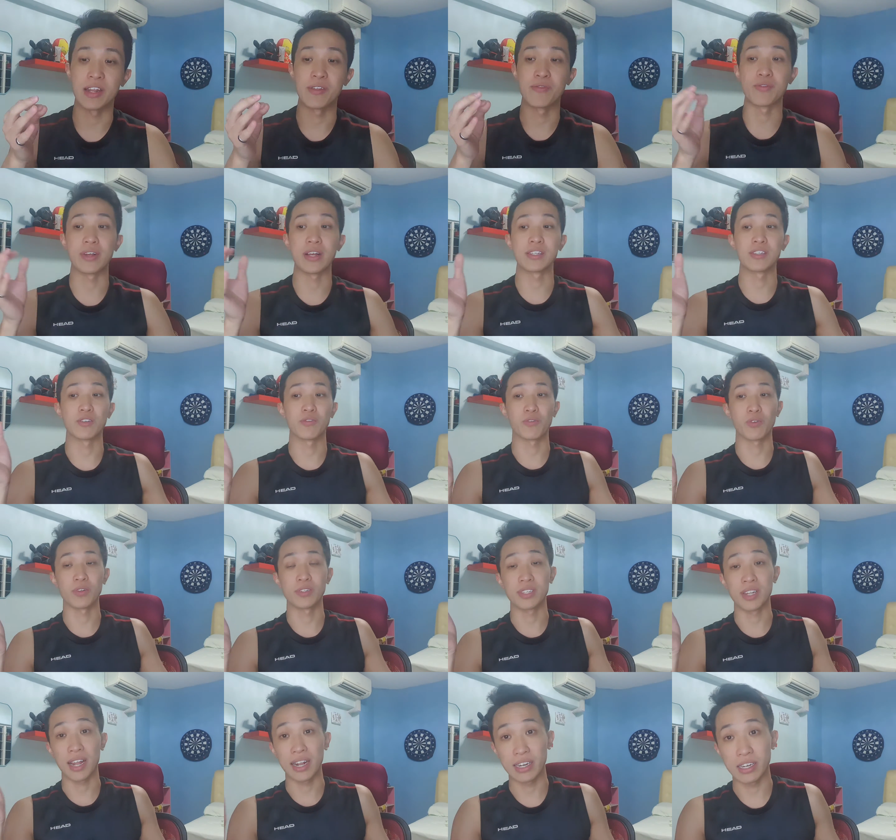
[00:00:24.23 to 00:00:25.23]
and if you guys of
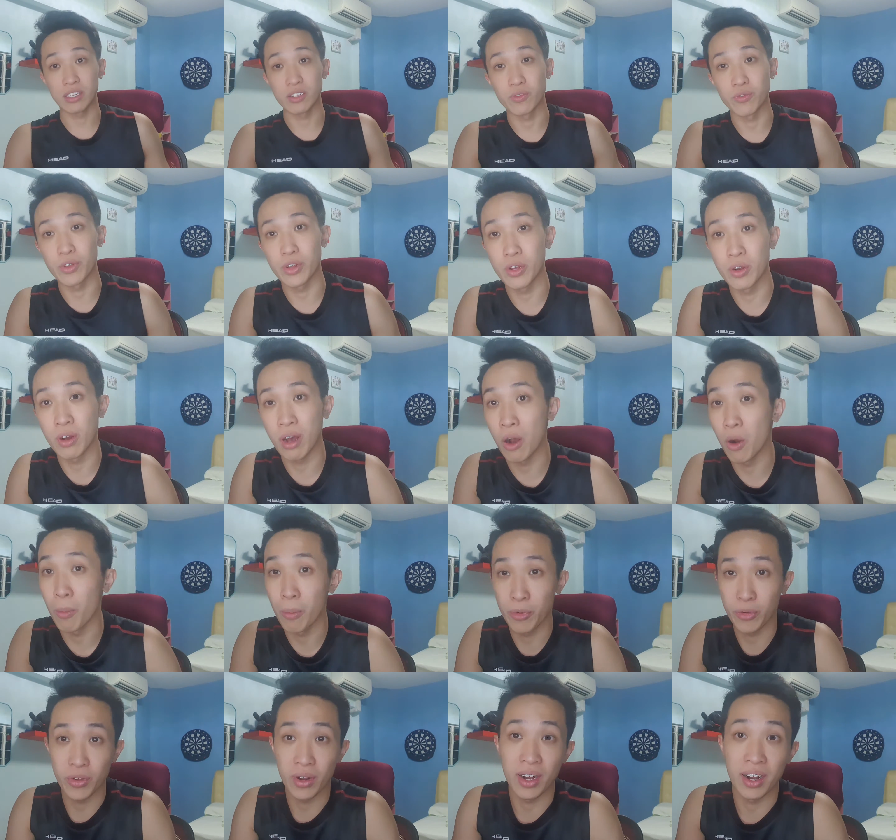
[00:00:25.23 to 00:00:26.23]
course like this video i'll
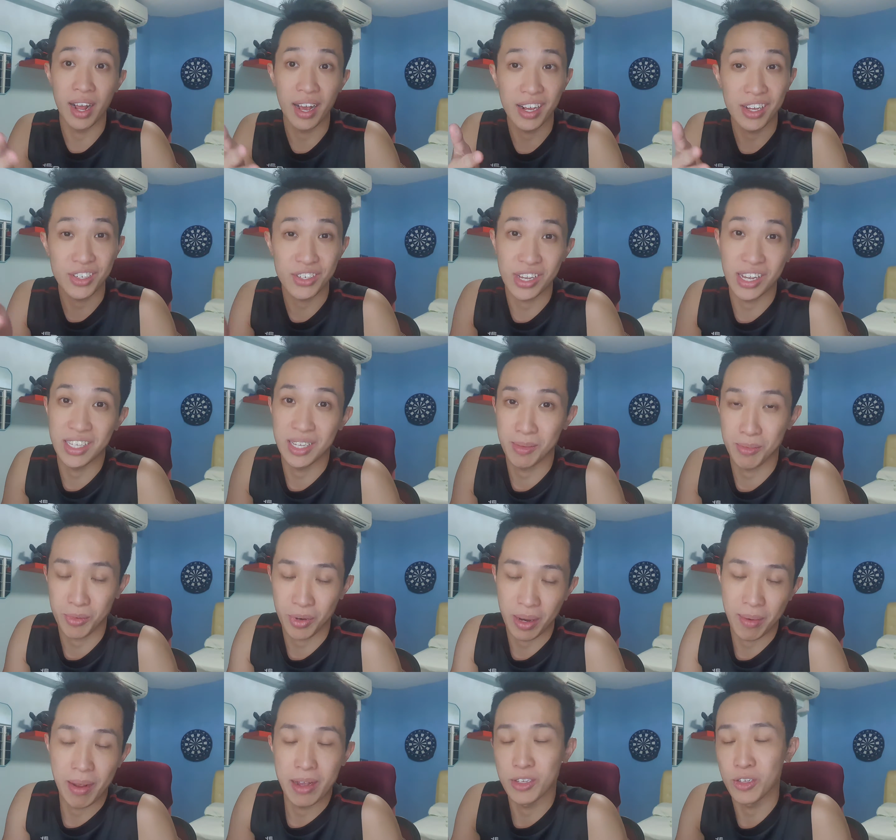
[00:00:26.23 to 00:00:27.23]
appreciate sure like share
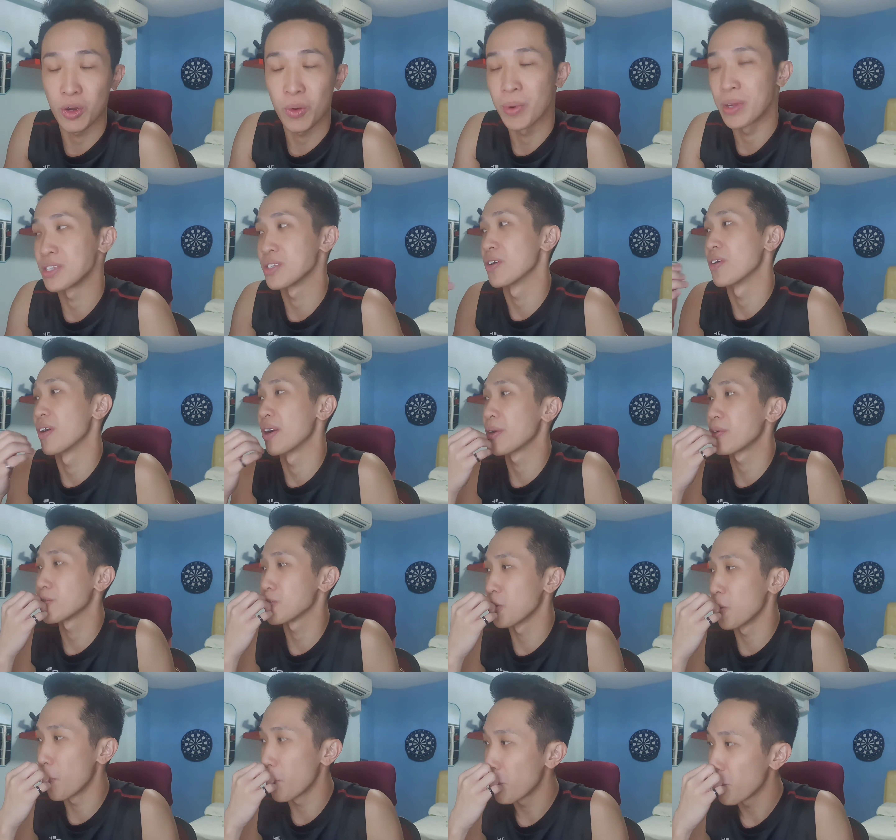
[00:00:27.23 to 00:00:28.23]
subscribe as always right
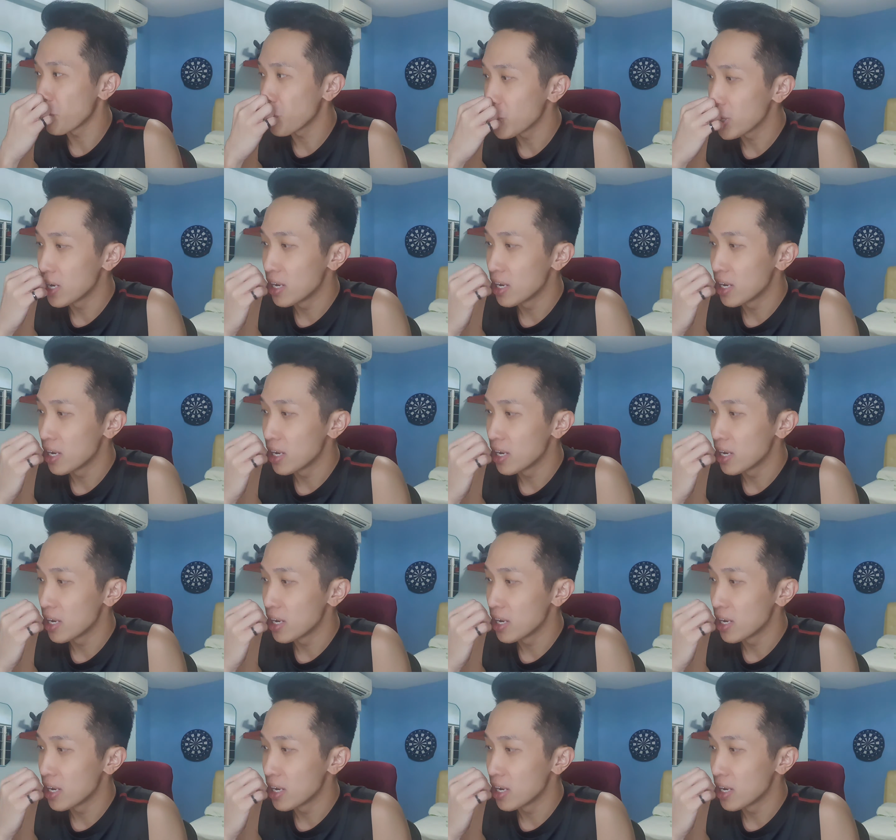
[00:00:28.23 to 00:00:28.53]
so